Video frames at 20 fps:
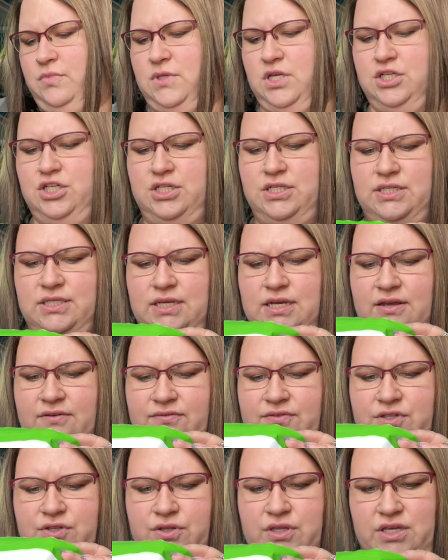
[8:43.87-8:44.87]
just enough
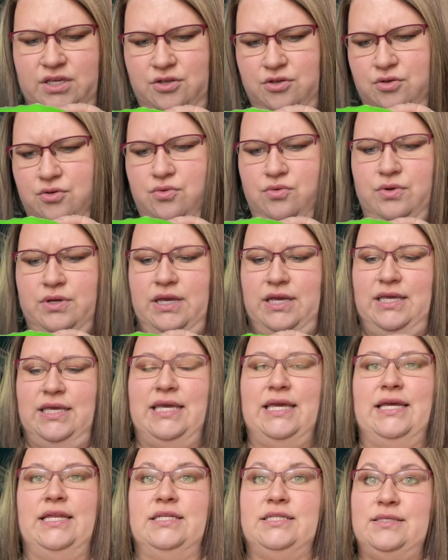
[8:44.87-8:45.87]
so that you
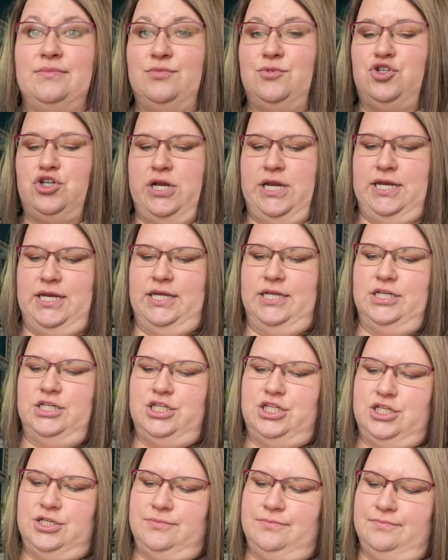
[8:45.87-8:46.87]
get some drainage.